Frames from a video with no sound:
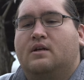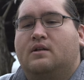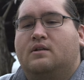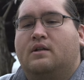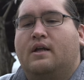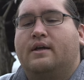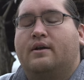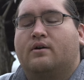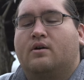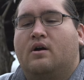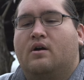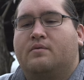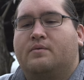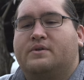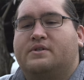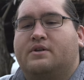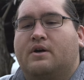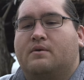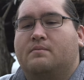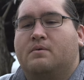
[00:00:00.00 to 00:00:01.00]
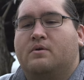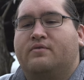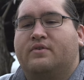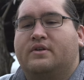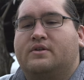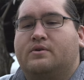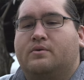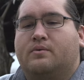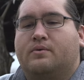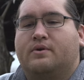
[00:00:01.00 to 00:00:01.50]
Later on, we start
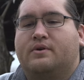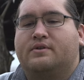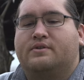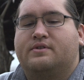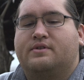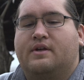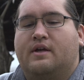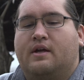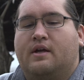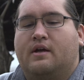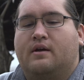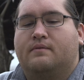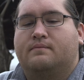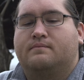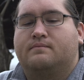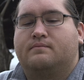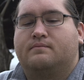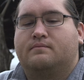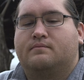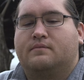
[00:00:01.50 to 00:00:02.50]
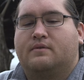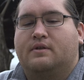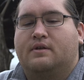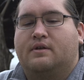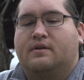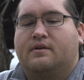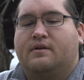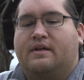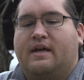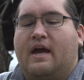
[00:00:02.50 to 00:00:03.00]
moving towards um,
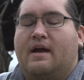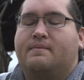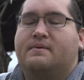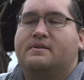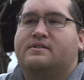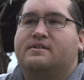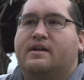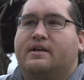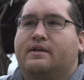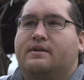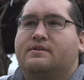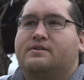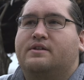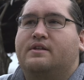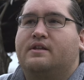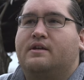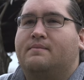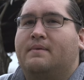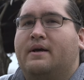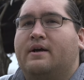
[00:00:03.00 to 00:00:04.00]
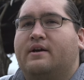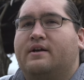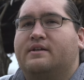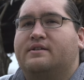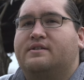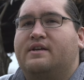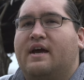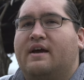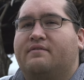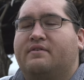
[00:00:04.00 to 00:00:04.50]
cabins like you see the
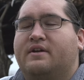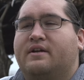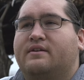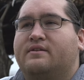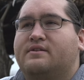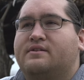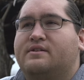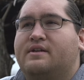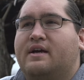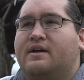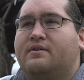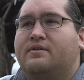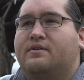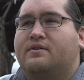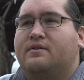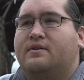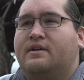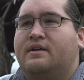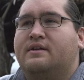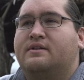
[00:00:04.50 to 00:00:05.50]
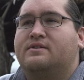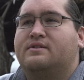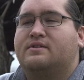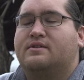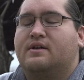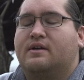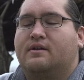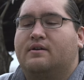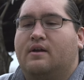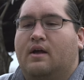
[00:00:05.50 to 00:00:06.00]
Americans having in the southeast,
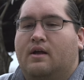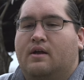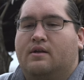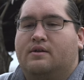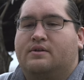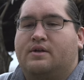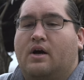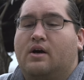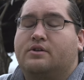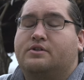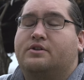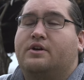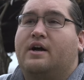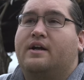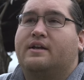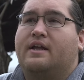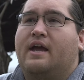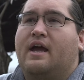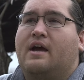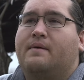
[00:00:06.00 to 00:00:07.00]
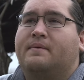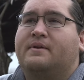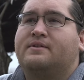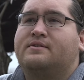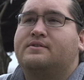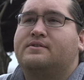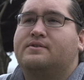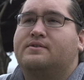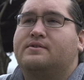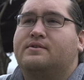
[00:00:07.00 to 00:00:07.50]
uh, dog trot
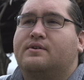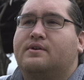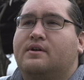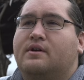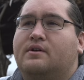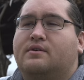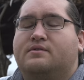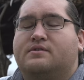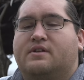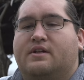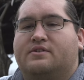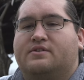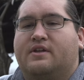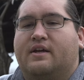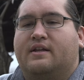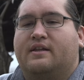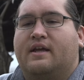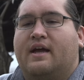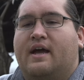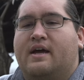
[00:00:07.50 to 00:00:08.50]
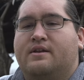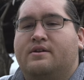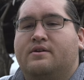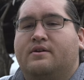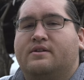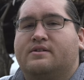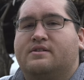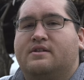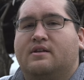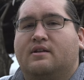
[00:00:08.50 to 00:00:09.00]
cabins, such like that. And you
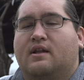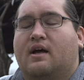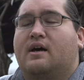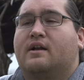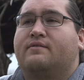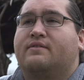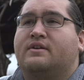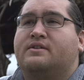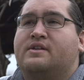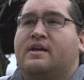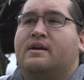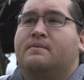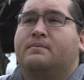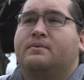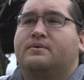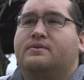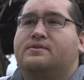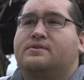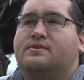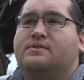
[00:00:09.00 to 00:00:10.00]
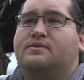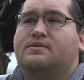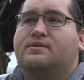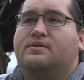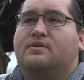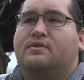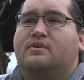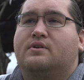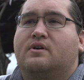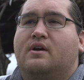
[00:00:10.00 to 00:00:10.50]
can see a lot of examples
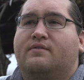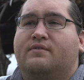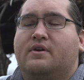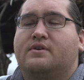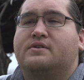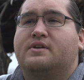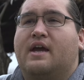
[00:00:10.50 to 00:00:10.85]
of those